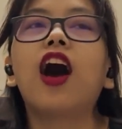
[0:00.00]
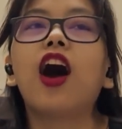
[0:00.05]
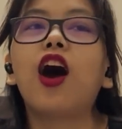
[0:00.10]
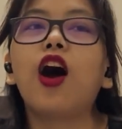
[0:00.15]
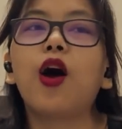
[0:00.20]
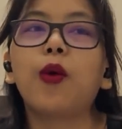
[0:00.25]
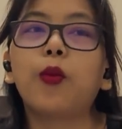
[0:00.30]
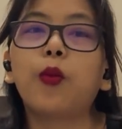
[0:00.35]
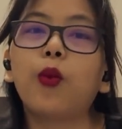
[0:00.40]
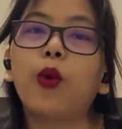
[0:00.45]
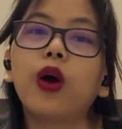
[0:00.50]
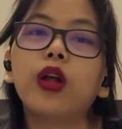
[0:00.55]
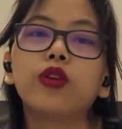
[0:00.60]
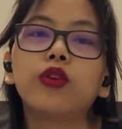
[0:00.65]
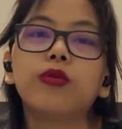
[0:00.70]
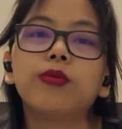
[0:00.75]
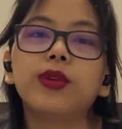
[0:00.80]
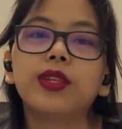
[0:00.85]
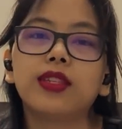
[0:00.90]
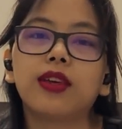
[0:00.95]
I want
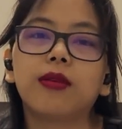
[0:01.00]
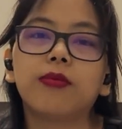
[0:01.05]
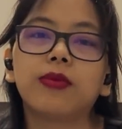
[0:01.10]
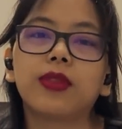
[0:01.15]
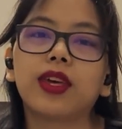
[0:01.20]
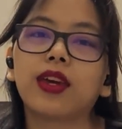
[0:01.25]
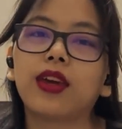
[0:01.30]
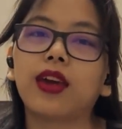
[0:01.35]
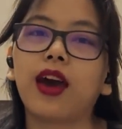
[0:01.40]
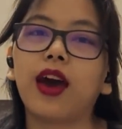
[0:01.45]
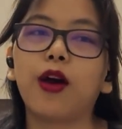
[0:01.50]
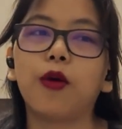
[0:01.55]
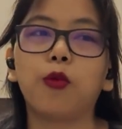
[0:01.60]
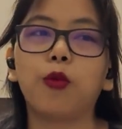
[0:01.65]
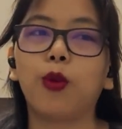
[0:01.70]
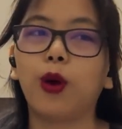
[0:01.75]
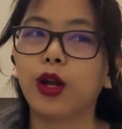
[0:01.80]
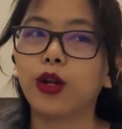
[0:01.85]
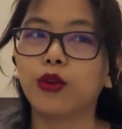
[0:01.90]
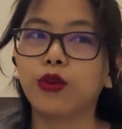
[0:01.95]
to be something, I
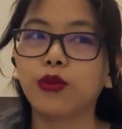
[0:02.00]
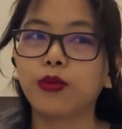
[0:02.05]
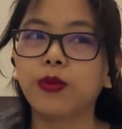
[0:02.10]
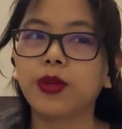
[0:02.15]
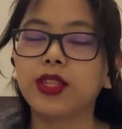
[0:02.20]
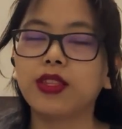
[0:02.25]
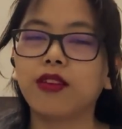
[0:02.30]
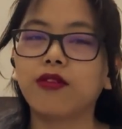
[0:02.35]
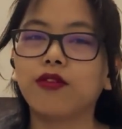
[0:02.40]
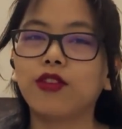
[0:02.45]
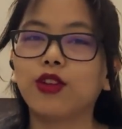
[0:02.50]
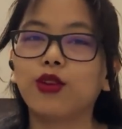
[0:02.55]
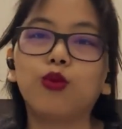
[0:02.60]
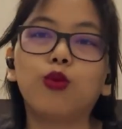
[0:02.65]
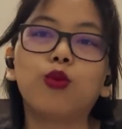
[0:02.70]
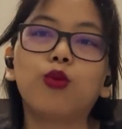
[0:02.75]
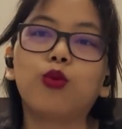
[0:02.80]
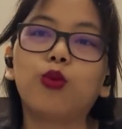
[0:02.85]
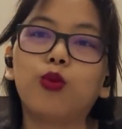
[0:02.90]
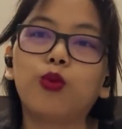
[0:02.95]
want to be someone
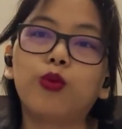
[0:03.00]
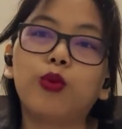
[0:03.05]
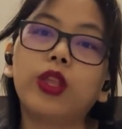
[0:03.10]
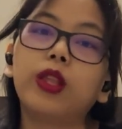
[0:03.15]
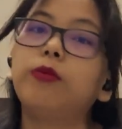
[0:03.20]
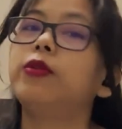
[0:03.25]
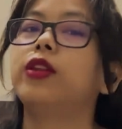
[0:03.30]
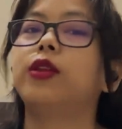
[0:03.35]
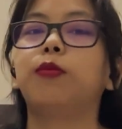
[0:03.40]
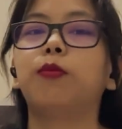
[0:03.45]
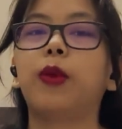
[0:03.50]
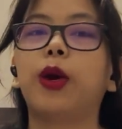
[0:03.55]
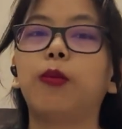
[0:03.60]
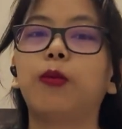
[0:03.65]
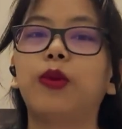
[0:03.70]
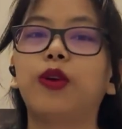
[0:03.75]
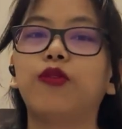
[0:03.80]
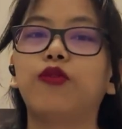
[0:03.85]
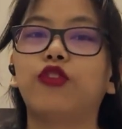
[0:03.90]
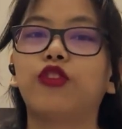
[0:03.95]
who will be
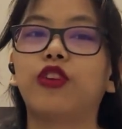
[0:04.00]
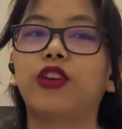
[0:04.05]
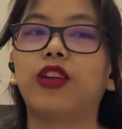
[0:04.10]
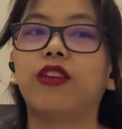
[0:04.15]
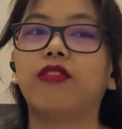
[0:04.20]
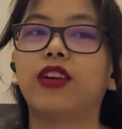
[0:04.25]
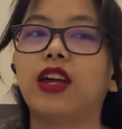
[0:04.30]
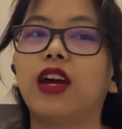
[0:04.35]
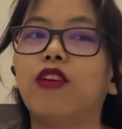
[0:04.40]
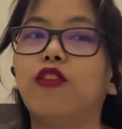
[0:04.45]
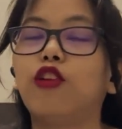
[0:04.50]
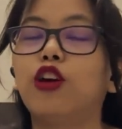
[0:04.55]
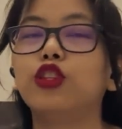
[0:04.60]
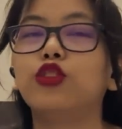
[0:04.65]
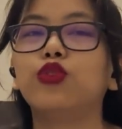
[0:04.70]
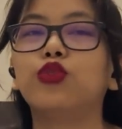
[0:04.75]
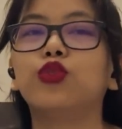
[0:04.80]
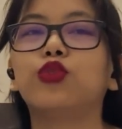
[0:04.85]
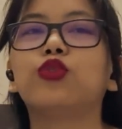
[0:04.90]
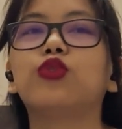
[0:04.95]
remembered forever. I
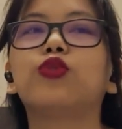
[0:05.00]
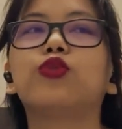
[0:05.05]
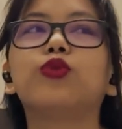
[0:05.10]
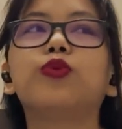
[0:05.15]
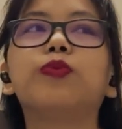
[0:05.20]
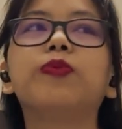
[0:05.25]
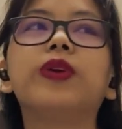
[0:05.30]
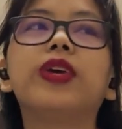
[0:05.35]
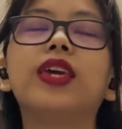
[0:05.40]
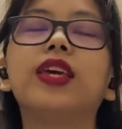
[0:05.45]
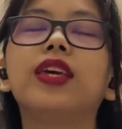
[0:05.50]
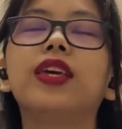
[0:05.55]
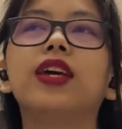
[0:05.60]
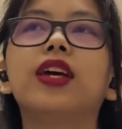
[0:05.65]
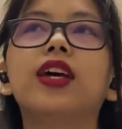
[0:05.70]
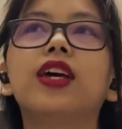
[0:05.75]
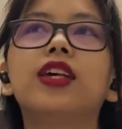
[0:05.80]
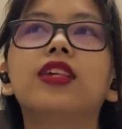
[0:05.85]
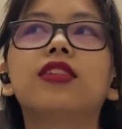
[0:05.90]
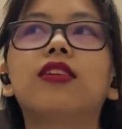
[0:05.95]
want to be
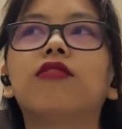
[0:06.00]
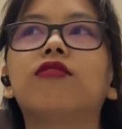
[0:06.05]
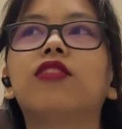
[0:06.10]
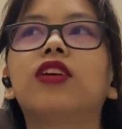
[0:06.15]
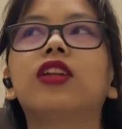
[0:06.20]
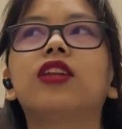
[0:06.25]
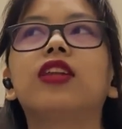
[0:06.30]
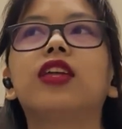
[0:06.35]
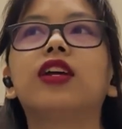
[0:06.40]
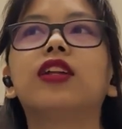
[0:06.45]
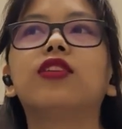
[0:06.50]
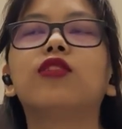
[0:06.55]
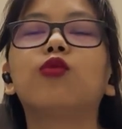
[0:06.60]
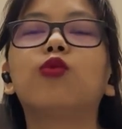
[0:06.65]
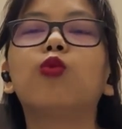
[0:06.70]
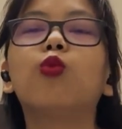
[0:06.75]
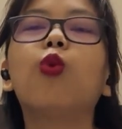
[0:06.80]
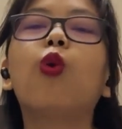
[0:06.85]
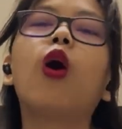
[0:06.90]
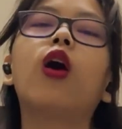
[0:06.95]
someone that
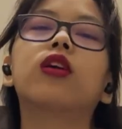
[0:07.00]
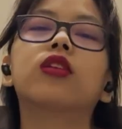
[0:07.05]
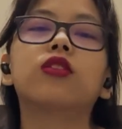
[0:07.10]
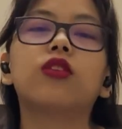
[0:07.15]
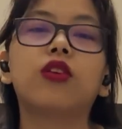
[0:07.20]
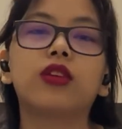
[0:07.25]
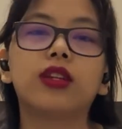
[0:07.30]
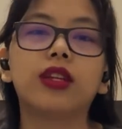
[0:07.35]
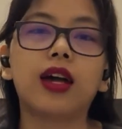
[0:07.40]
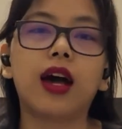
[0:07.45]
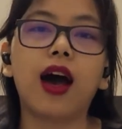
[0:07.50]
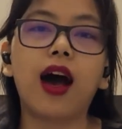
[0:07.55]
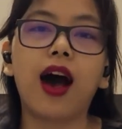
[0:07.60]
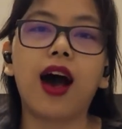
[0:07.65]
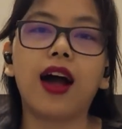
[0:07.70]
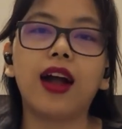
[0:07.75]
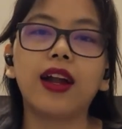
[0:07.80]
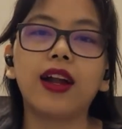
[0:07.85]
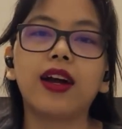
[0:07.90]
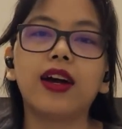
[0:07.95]
walked on the
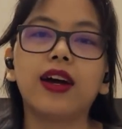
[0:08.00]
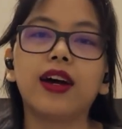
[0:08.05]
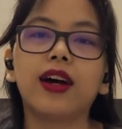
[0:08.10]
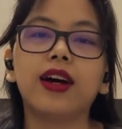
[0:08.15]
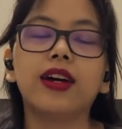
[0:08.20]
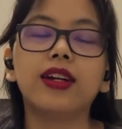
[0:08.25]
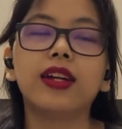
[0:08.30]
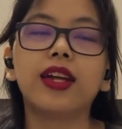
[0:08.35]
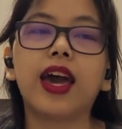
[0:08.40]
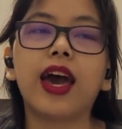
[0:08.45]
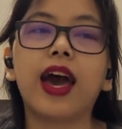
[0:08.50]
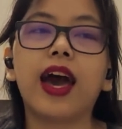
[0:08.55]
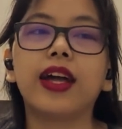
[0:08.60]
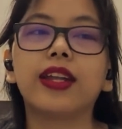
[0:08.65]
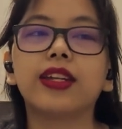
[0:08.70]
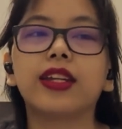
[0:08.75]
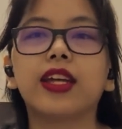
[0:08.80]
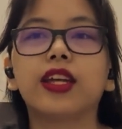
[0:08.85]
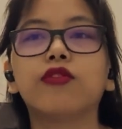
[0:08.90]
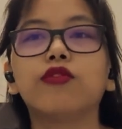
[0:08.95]
earth
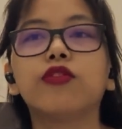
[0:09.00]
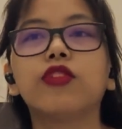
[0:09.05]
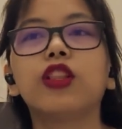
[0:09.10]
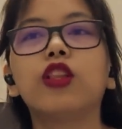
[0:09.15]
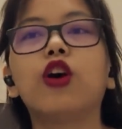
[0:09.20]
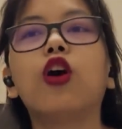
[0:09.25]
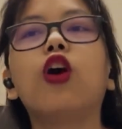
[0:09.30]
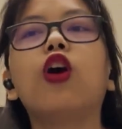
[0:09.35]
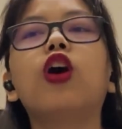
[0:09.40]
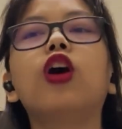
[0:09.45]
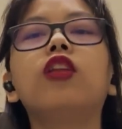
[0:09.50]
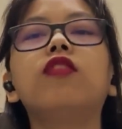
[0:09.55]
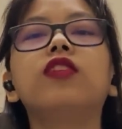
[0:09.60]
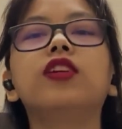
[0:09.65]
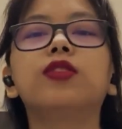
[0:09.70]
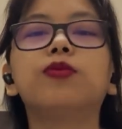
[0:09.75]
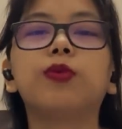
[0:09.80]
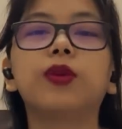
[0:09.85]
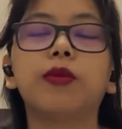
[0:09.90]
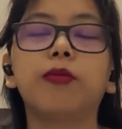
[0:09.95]
and that will
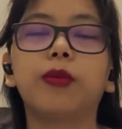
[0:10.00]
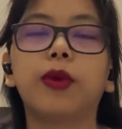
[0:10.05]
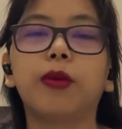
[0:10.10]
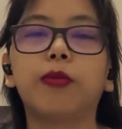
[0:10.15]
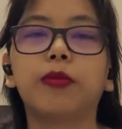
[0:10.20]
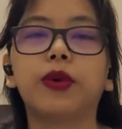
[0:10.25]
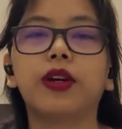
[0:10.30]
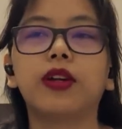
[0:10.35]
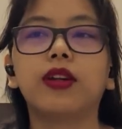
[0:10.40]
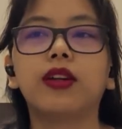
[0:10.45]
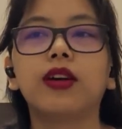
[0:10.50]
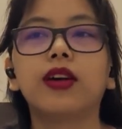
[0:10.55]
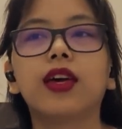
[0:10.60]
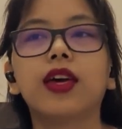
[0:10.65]
always be remembered